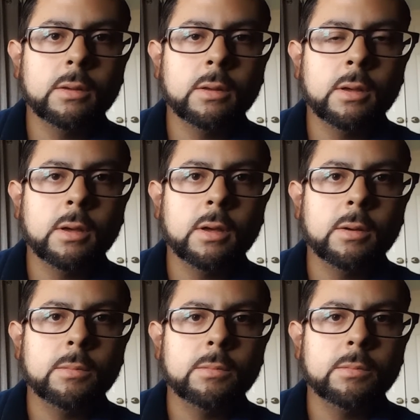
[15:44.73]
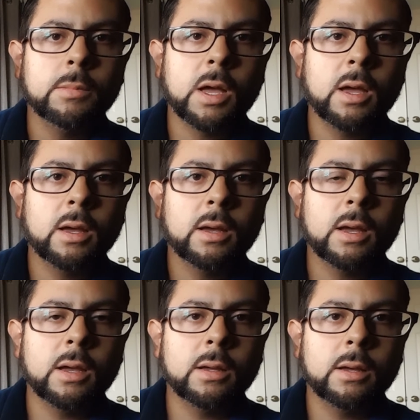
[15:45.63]
I'm
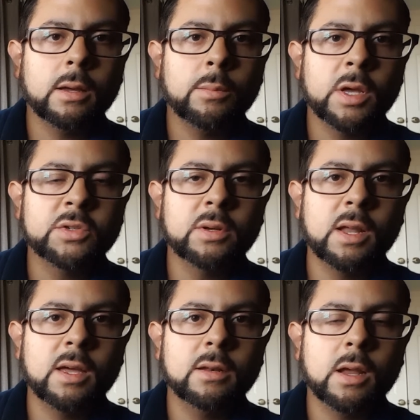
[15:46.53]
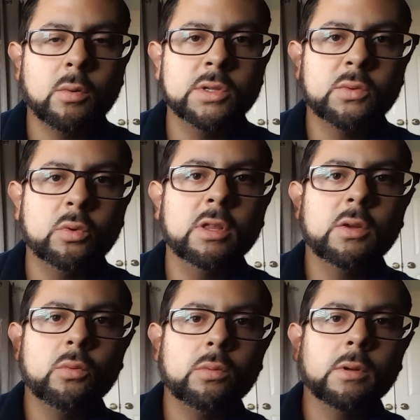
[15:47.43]
actually not. I wasn't
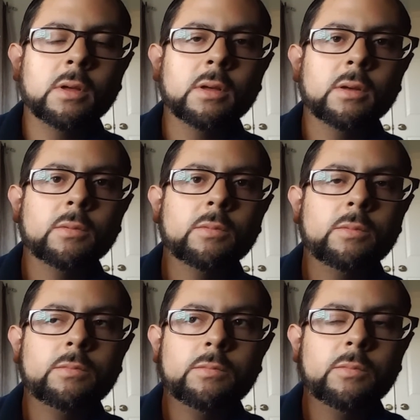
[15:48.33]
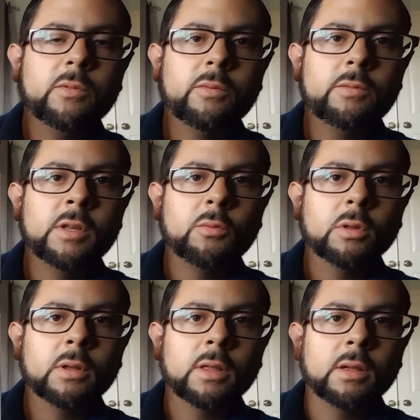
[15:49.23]
really.
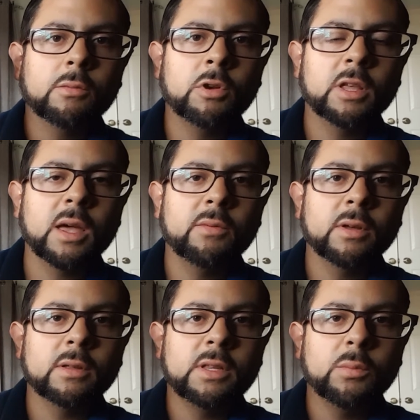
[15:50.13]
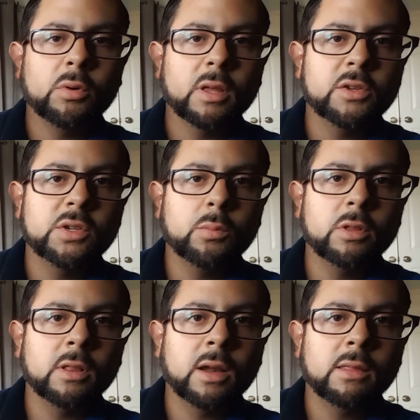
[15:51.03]
Didn't really have a deep relationship
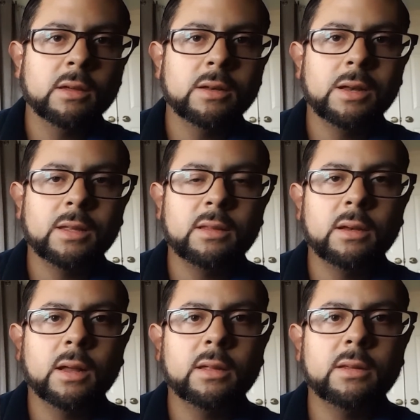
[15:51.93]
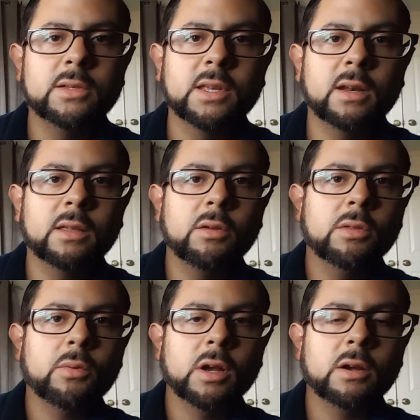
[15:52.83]
with a lot of the 1990 Sonic
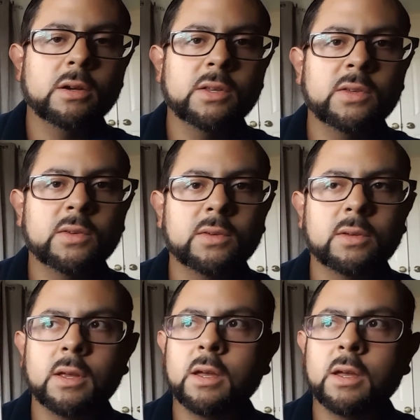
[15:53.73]
Youth records.